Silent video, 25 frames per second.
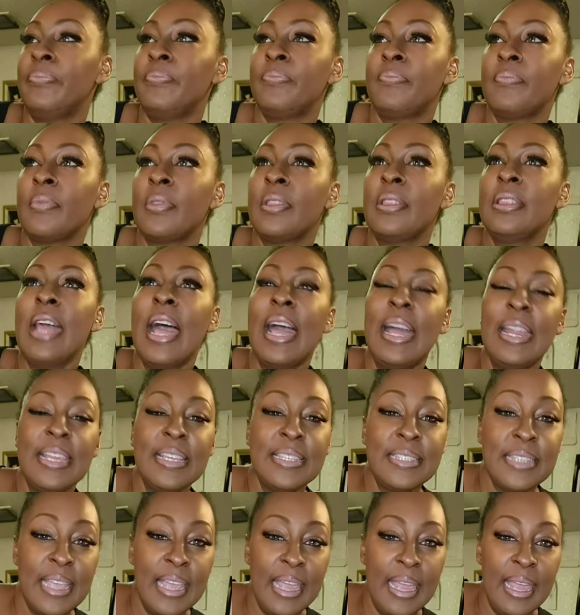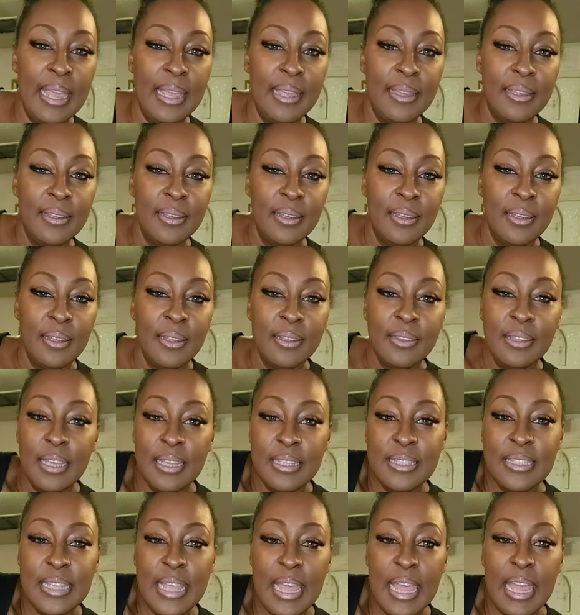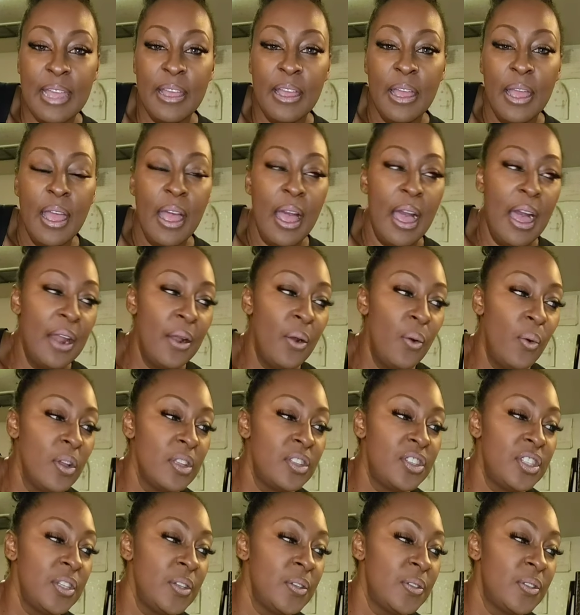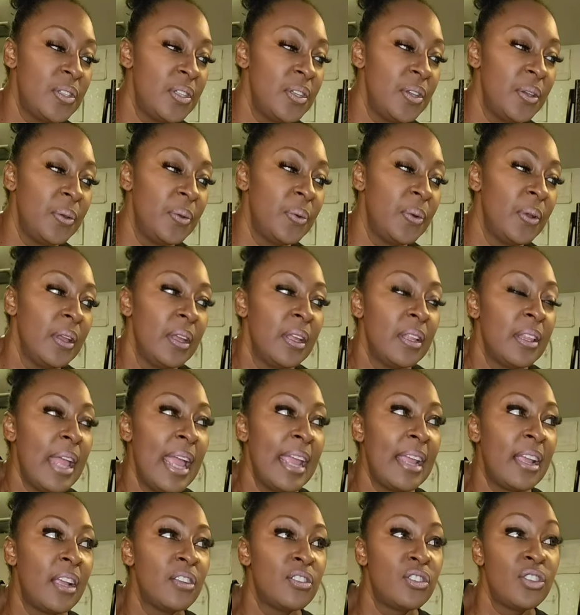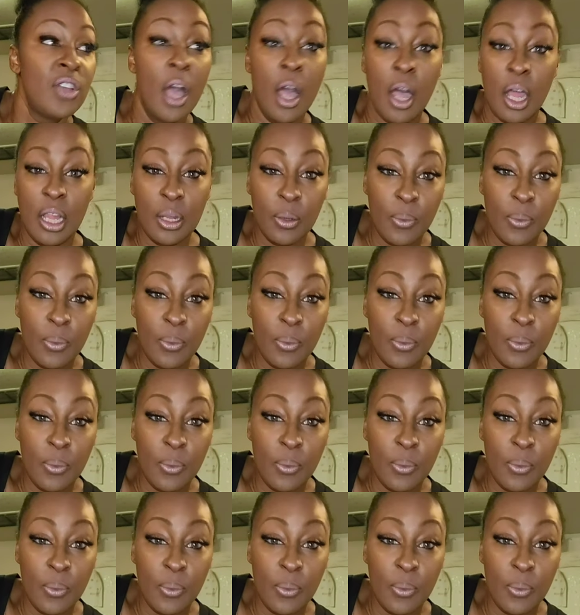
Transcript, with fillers: That is it. That's it. I don't want you to like tolerate